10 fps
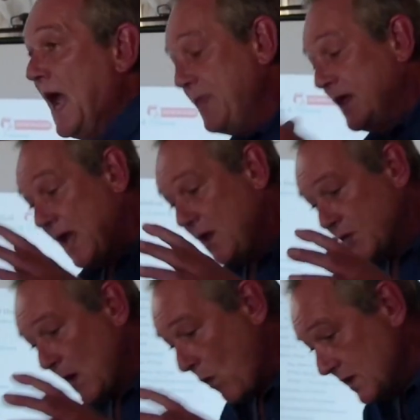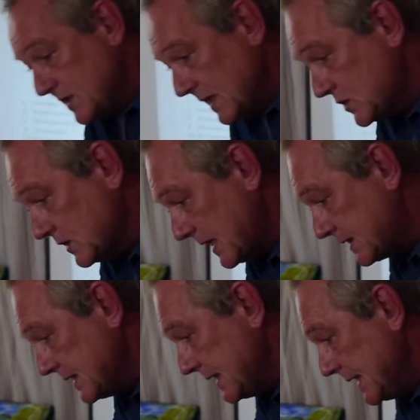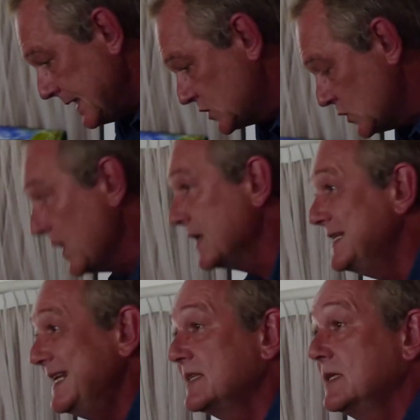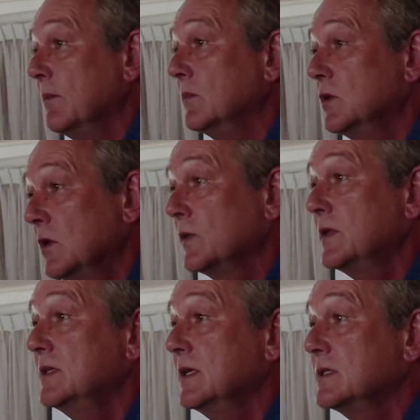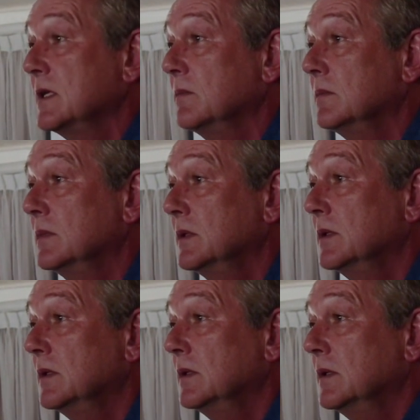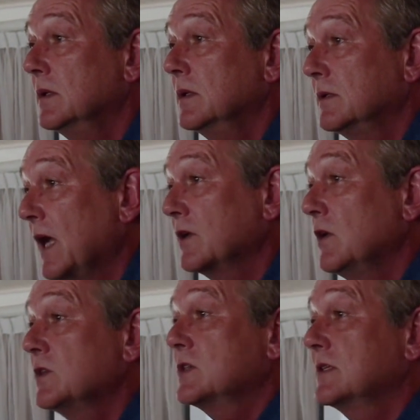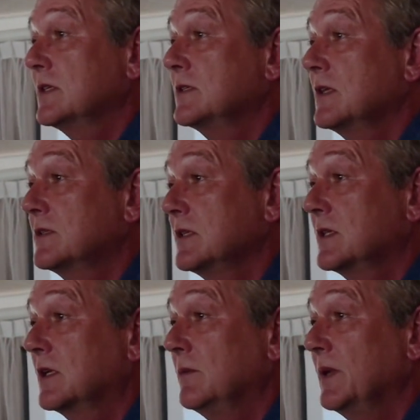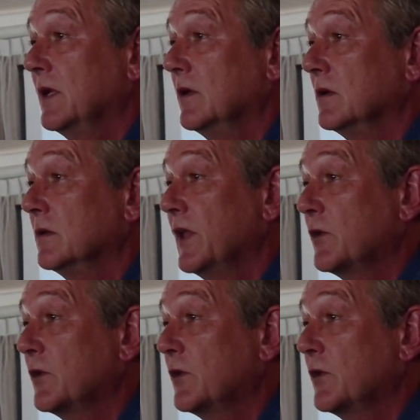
And then they, they wanted it to get into the DSM. Do you know what the DSM? Diagnostics and Statistical Manual.